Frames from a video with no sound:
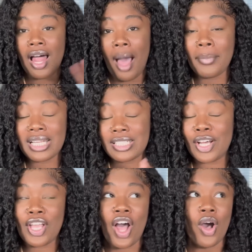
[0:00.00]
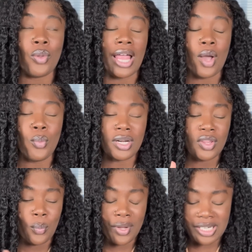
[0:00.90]
I'm going to tell y'all like one of
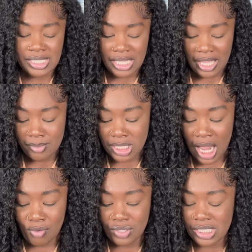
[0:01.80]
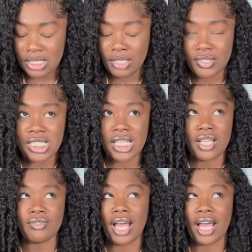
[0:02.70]
the weirdest DMs that I recently received.